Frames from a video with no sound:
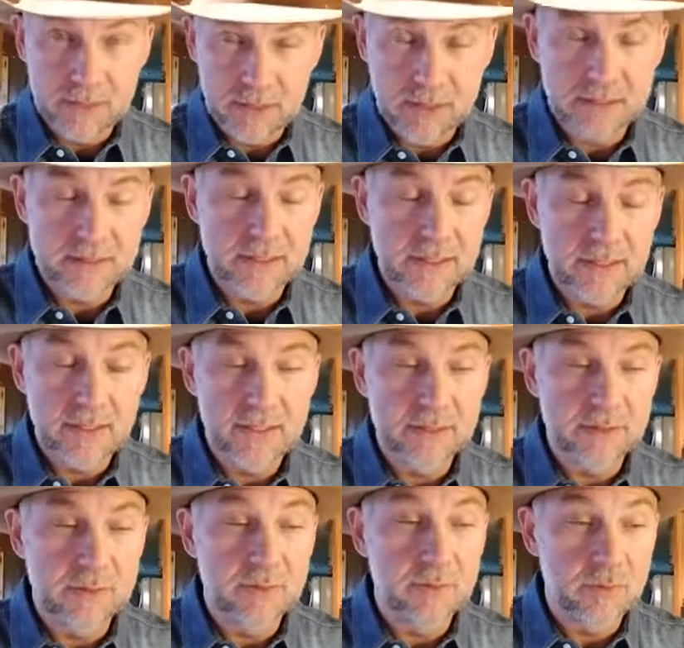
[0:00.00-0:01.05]

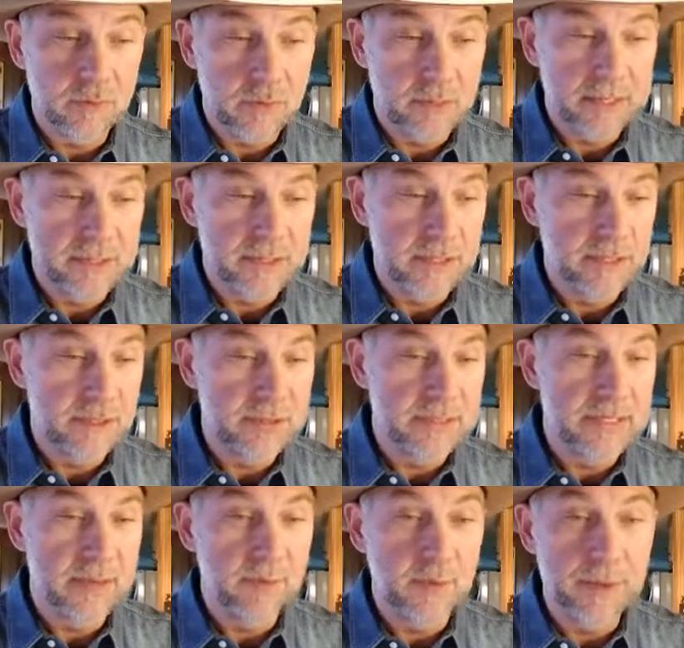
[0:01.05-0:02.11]
It's great to use
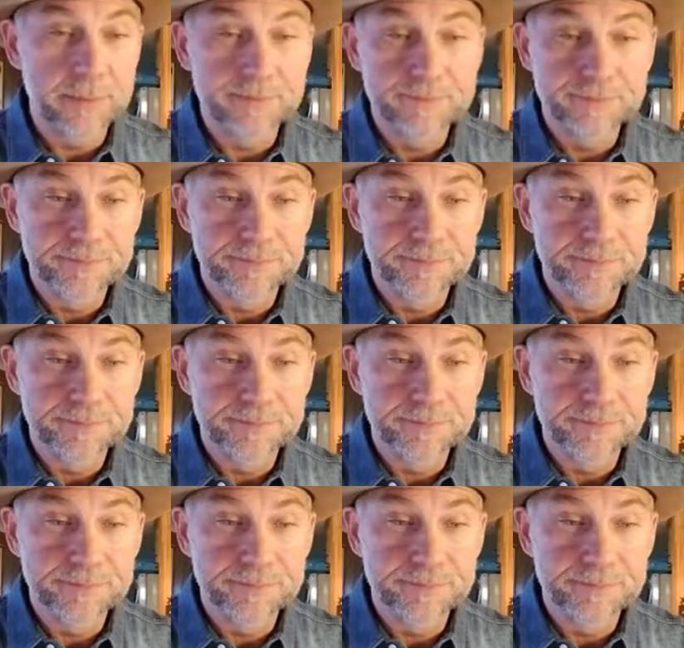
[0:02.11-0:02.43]
that way.